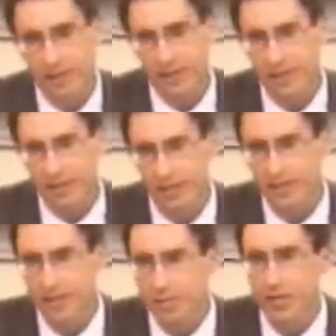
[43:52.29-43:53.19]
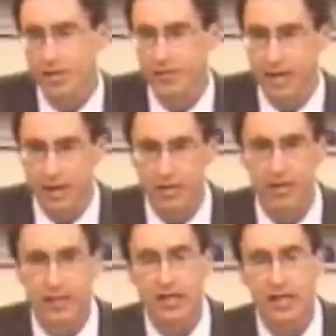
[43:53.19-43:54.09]
The assumption of
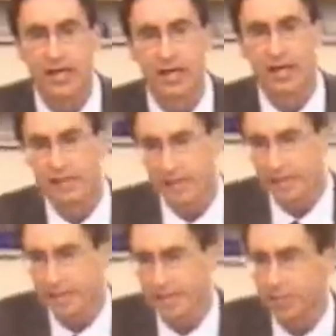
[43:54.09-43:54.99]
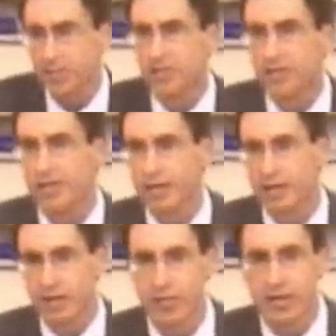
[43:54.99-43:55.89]
scarcity is the assumption that
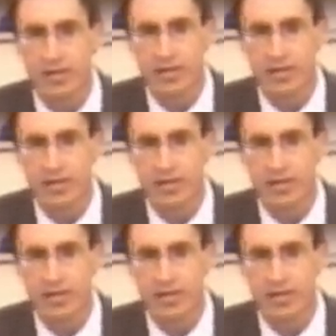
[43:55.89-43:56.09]
human